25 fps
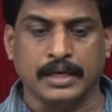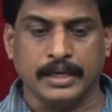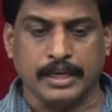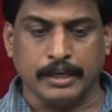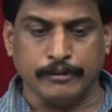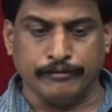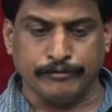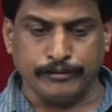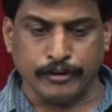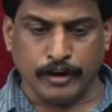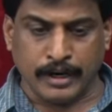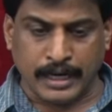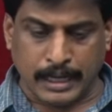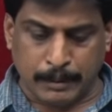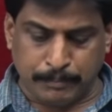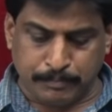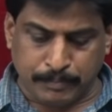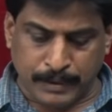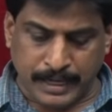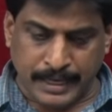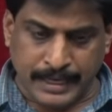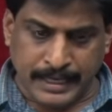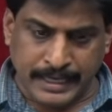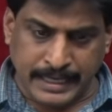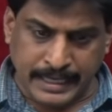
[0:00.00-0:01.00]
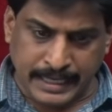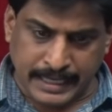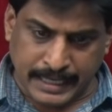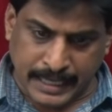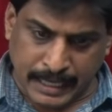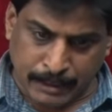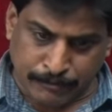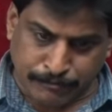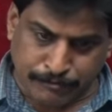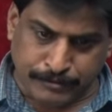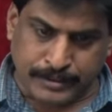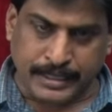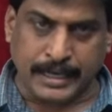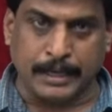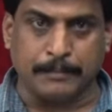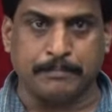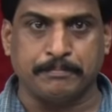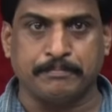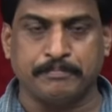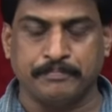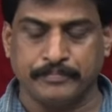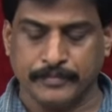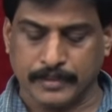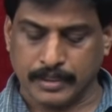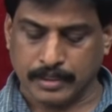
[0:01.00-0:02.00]
If you are applying
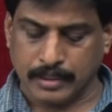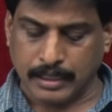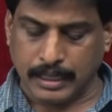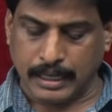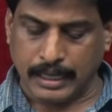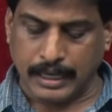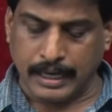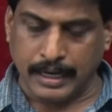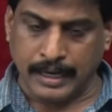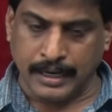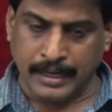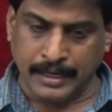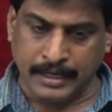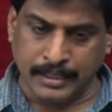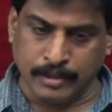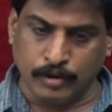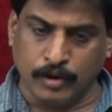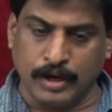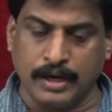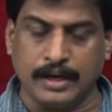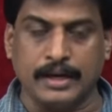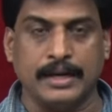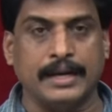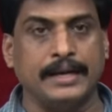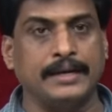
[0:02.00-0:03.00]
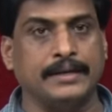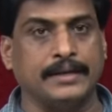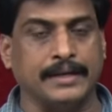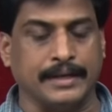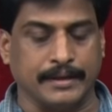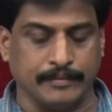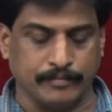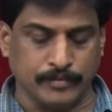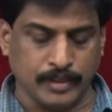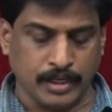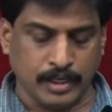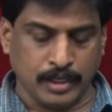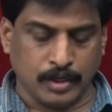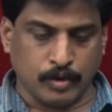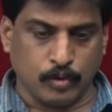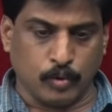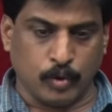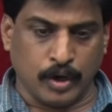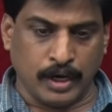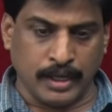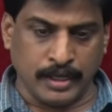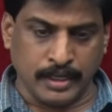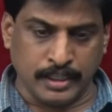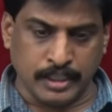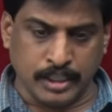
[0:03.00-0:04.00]
fgrep and you are writing
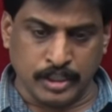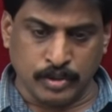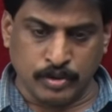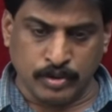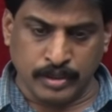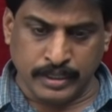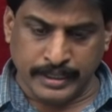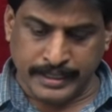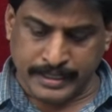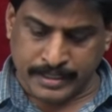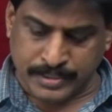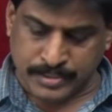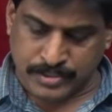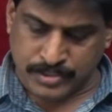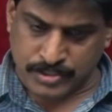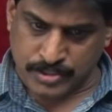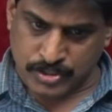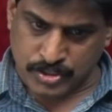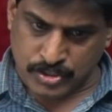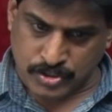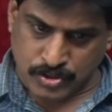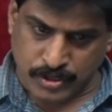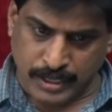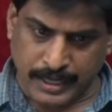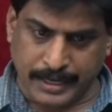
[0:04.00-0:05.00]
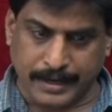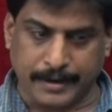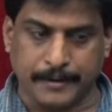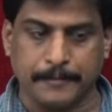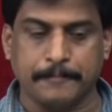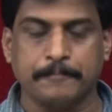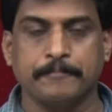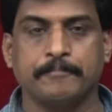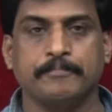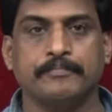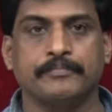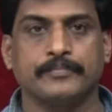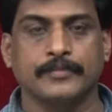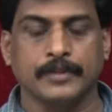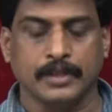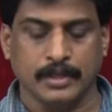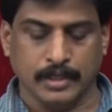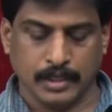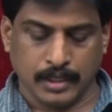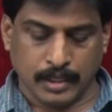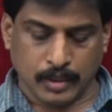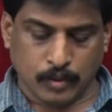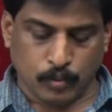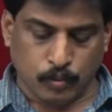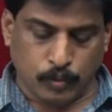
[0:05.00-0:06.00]
one UNIX string,
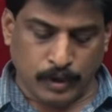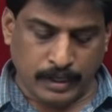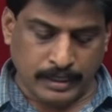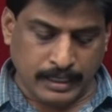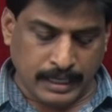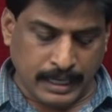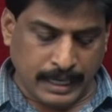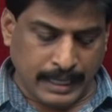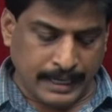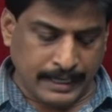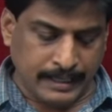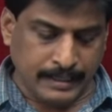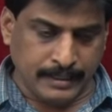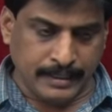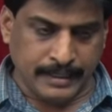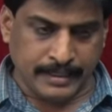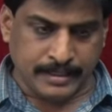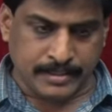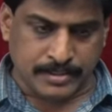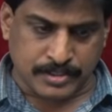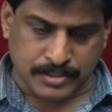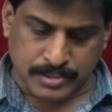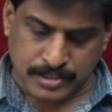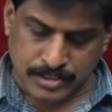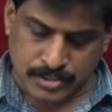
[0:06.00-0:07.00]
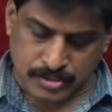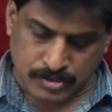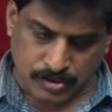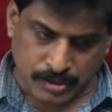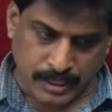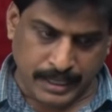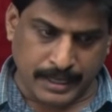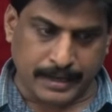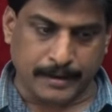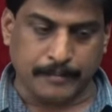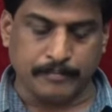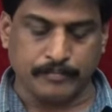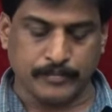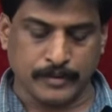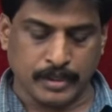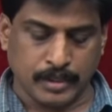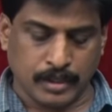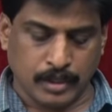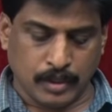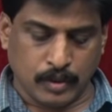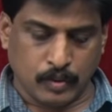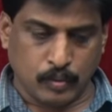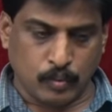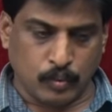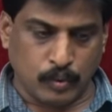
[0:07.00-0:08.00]
one Linux string,
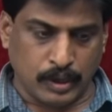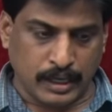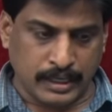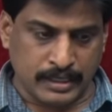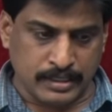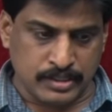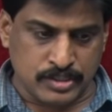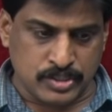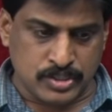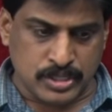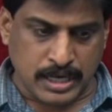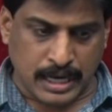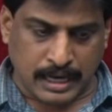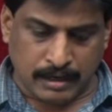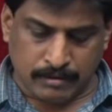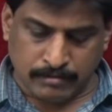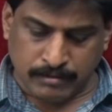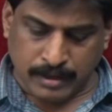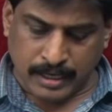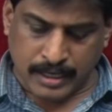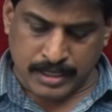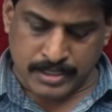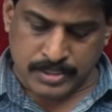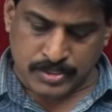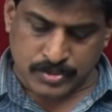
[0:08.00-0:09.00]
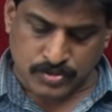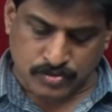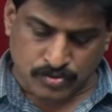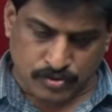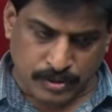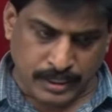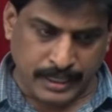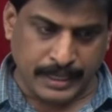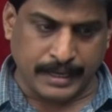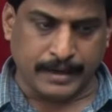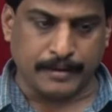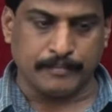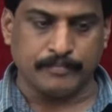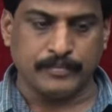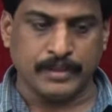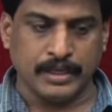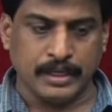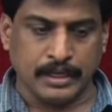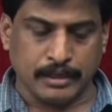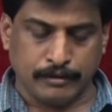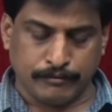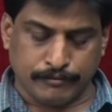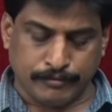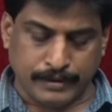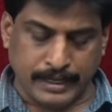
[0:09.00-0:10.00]
one Java string
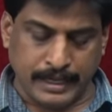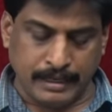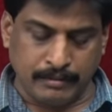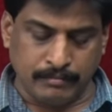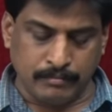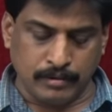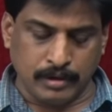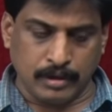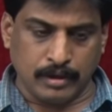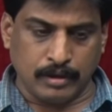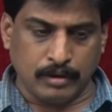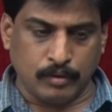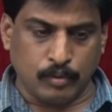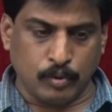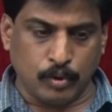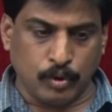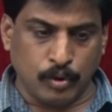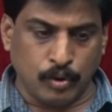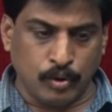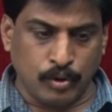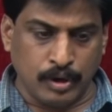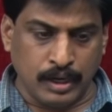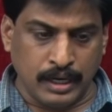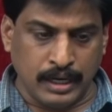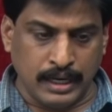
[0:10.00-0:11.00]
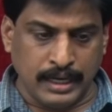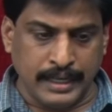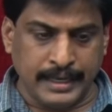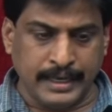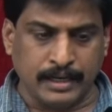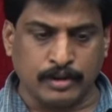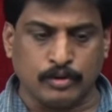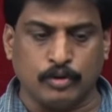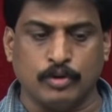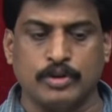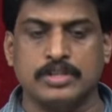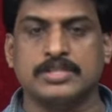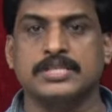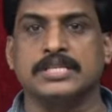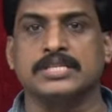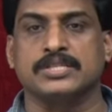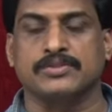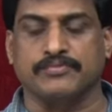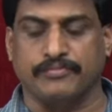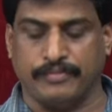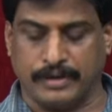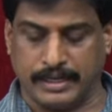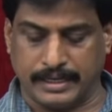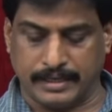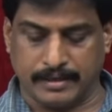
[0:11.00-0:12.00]
from only
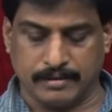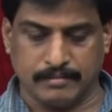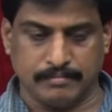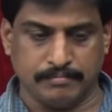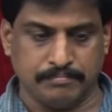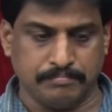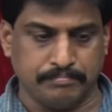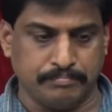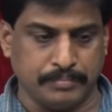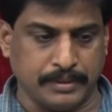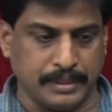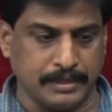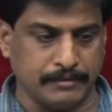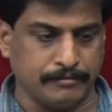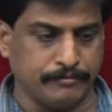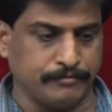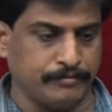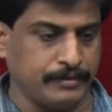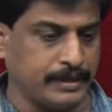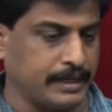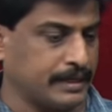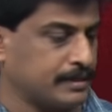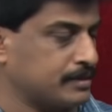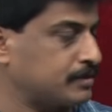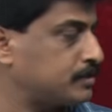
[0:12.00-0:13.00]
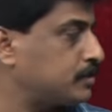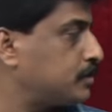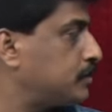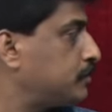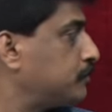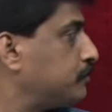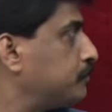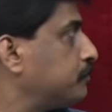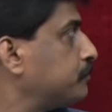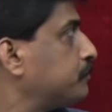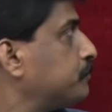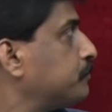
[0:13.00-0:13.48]
courses file, perfect.